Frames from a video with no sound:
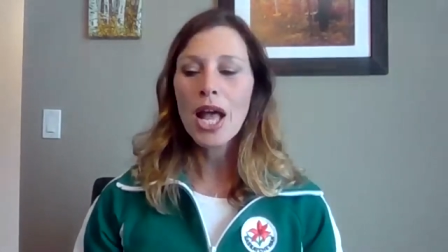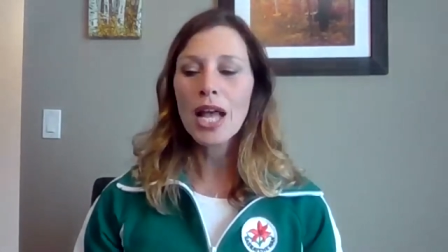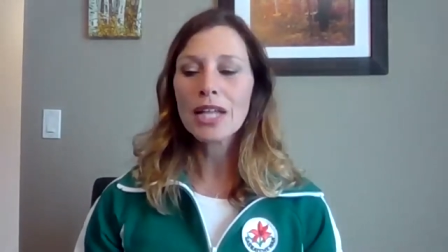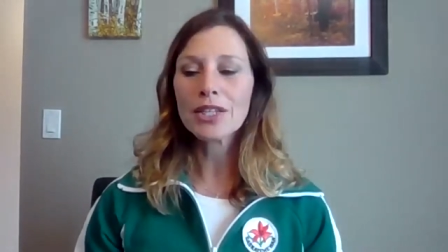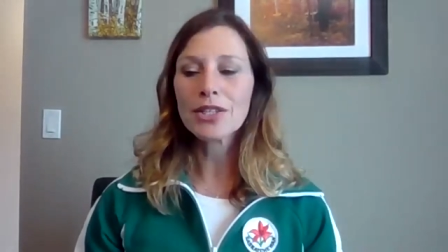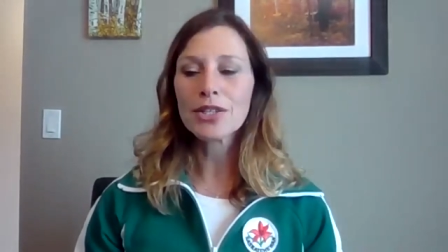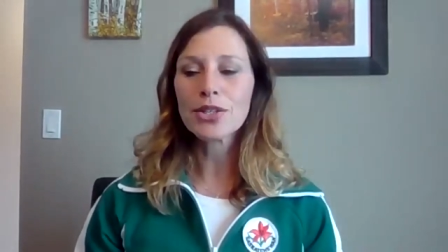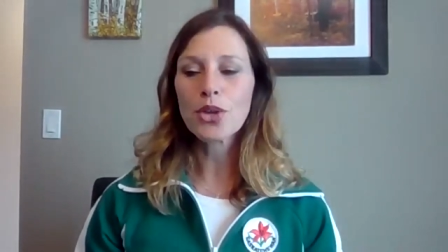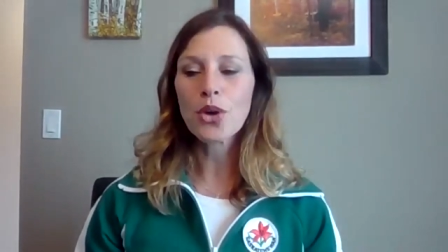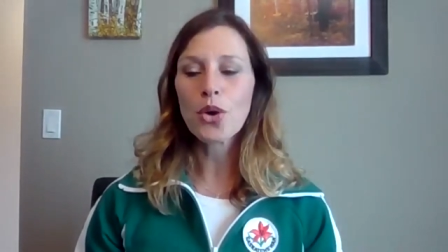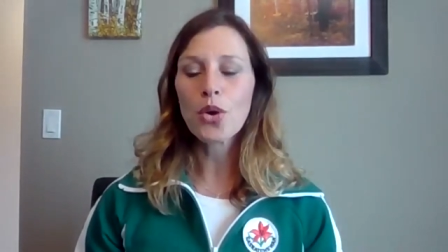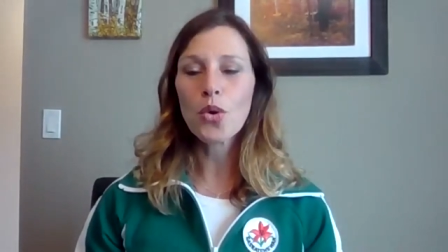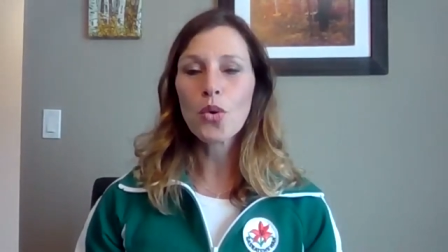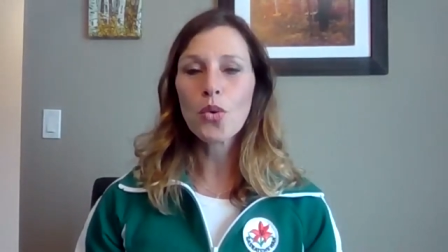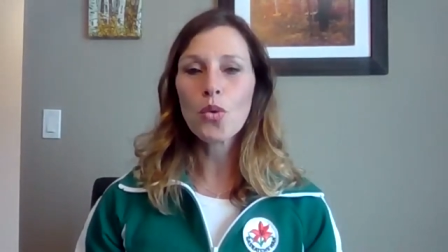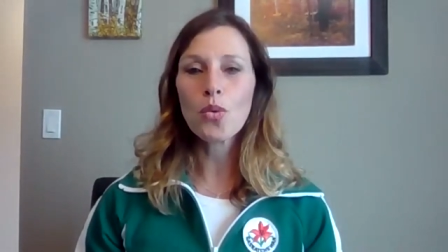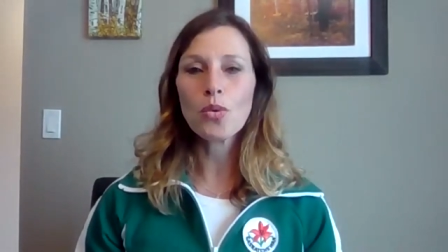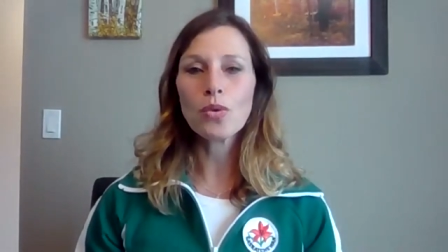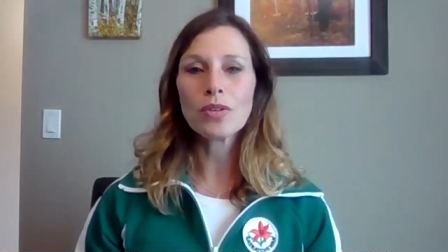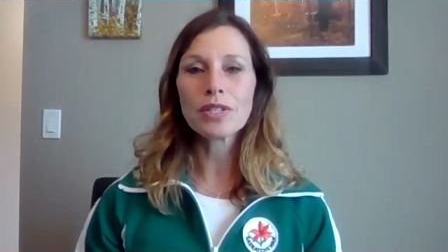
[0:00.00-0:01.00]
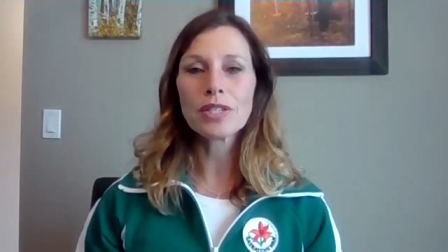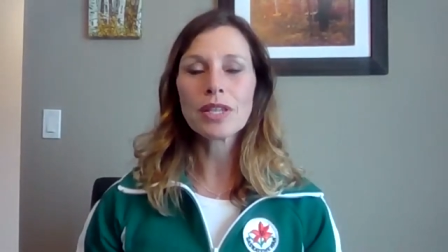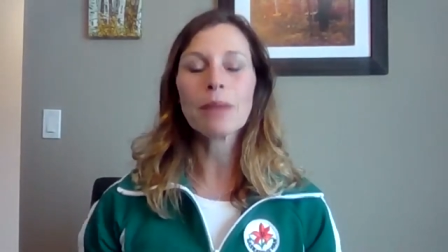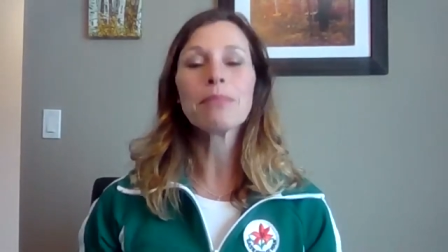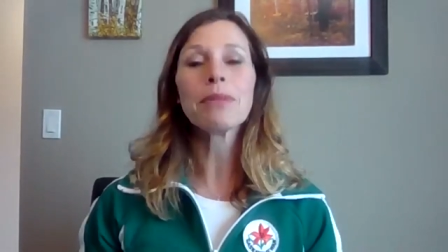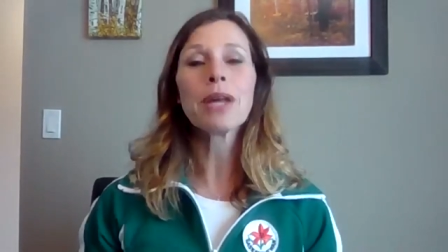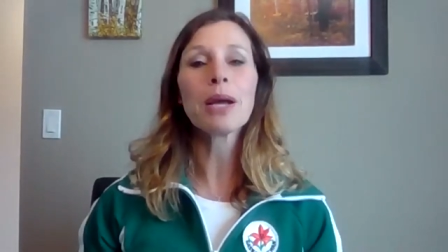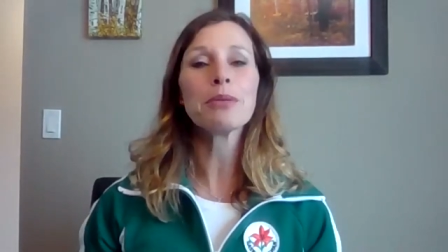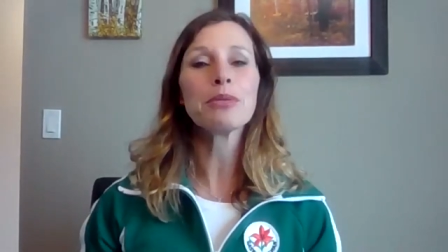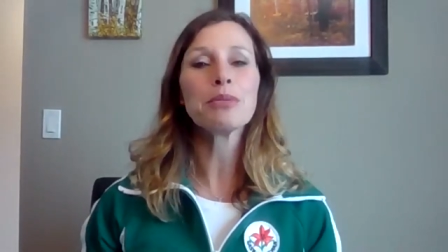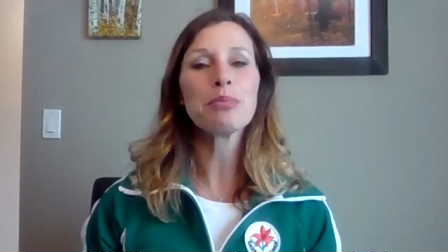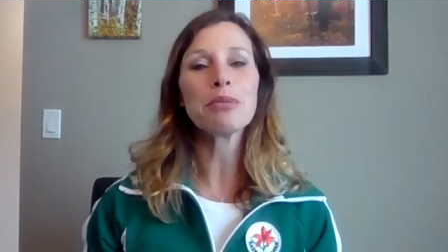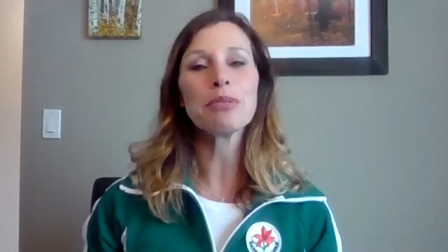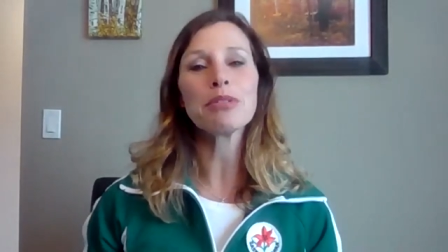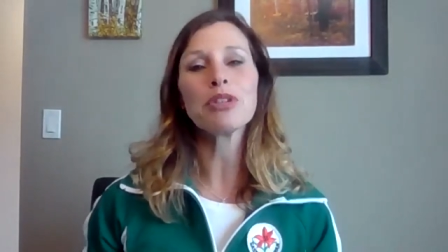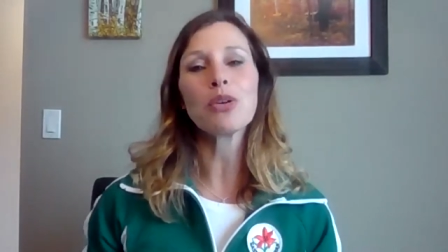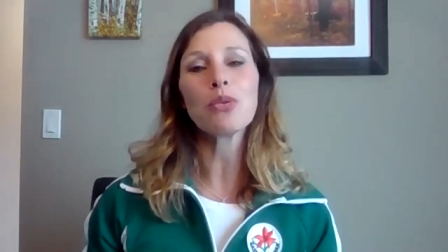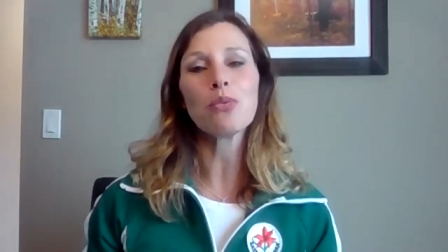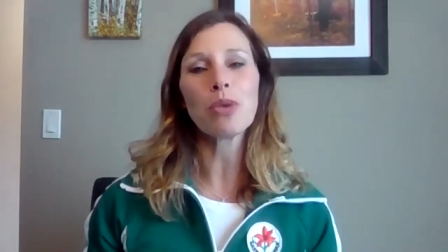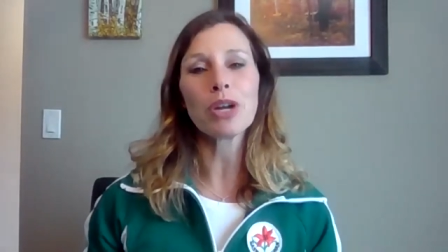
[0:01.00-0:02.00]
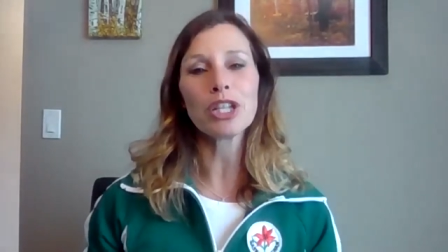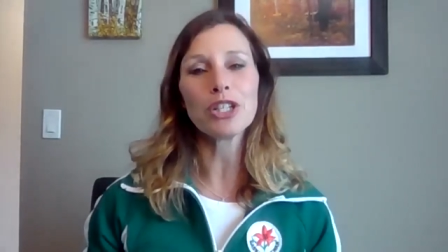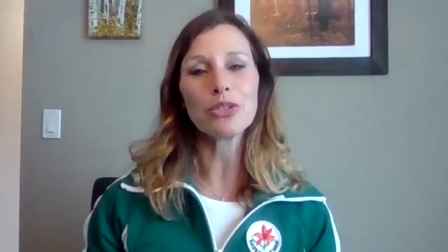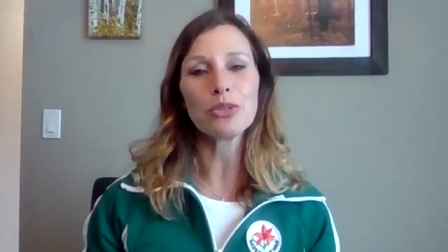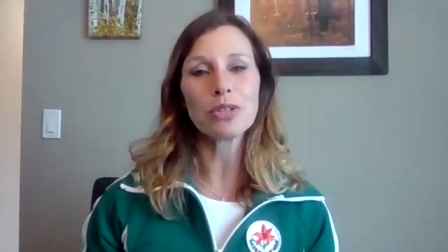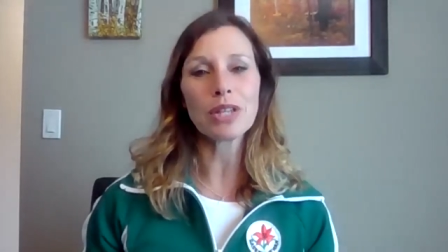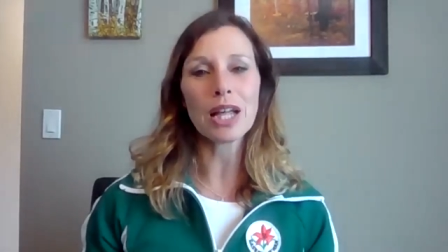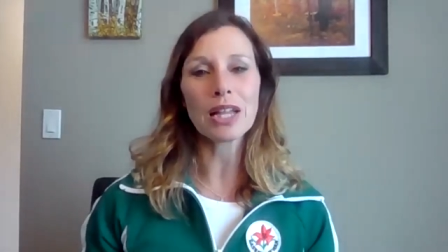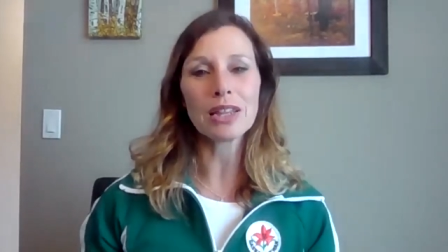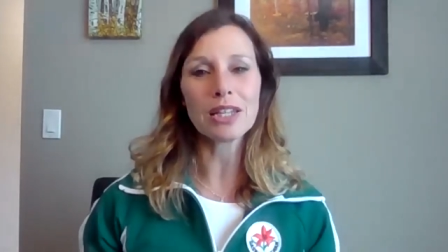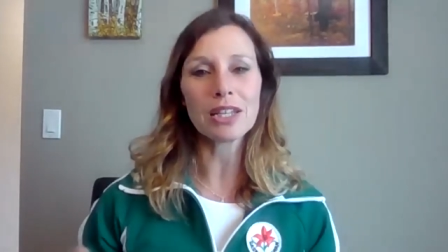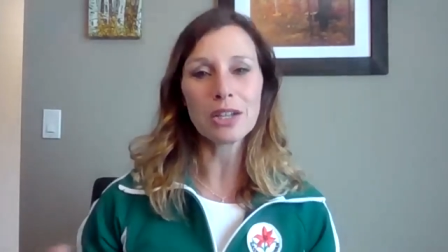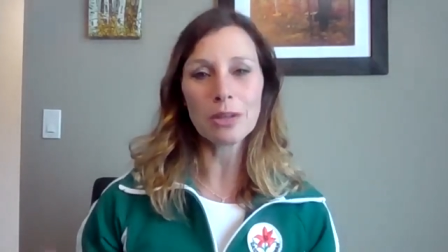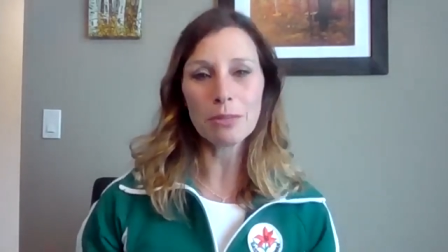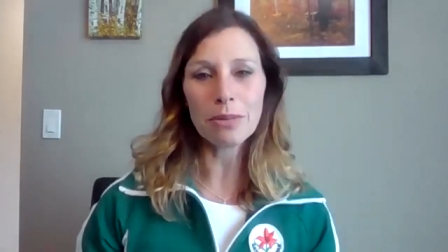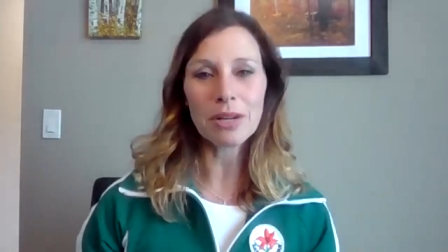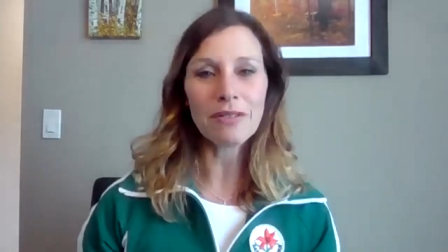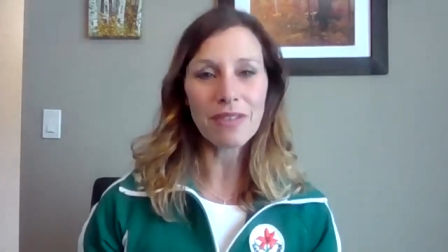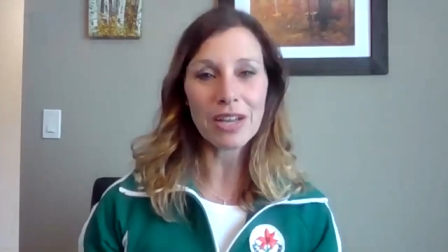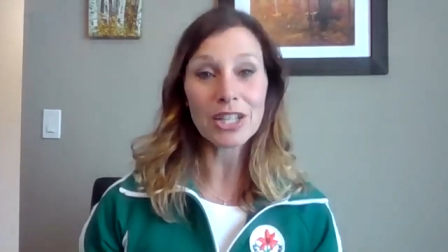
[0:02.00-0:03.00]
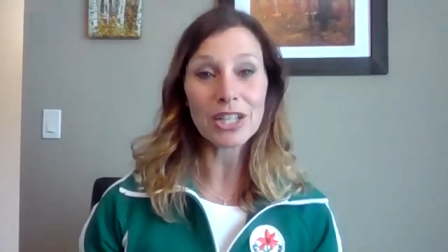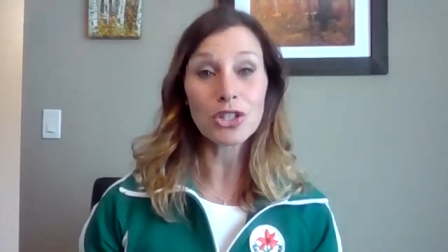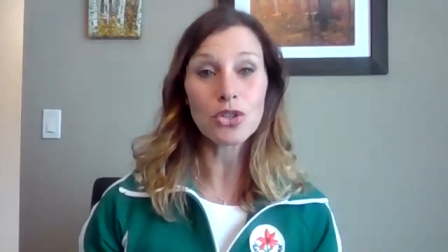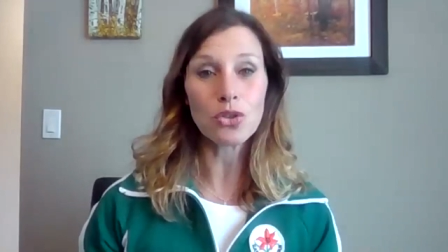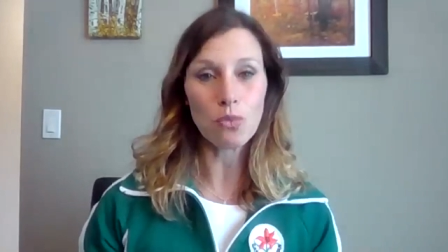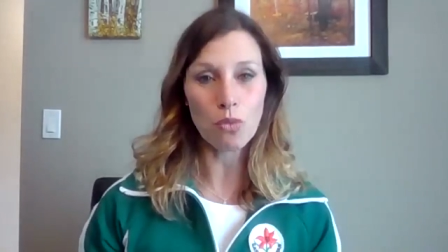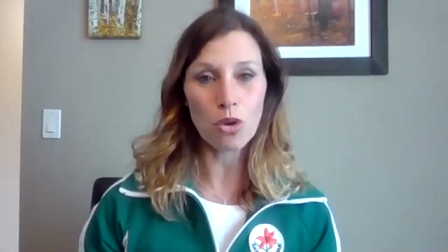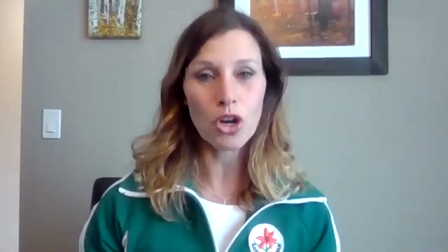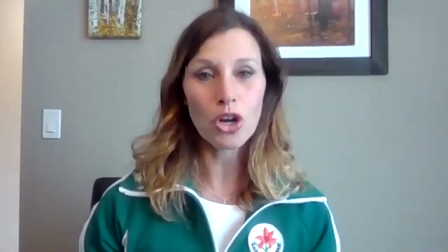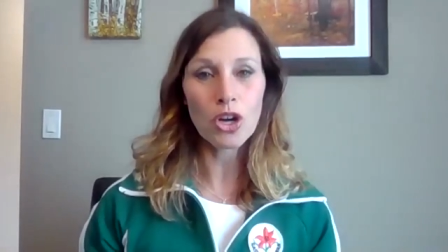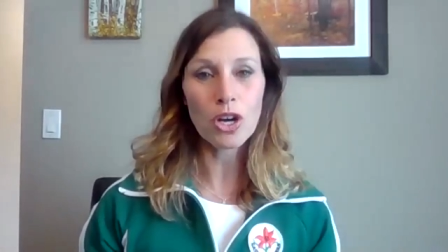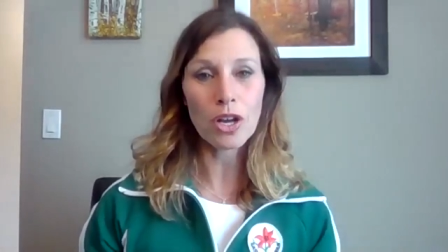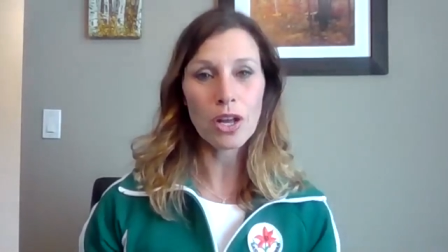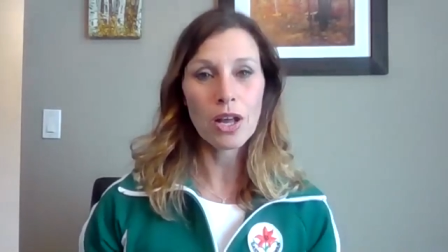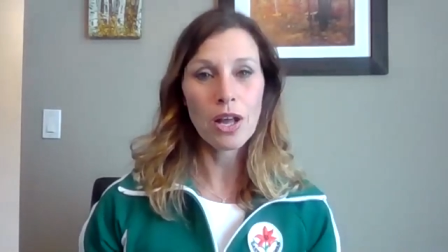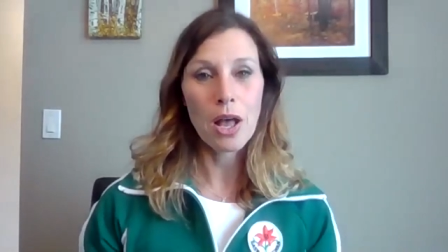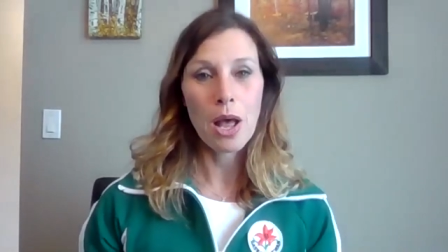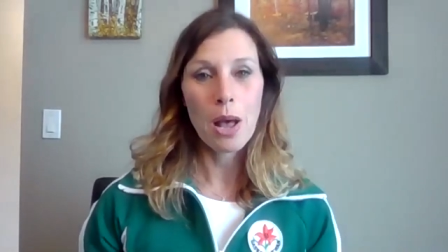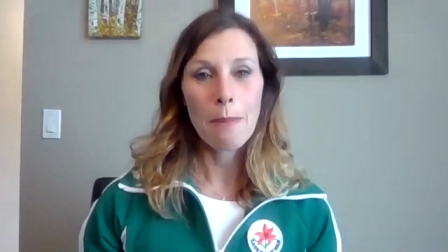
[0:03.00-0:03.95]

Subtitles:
And so sometimes people don't want to do that little bit of extra work.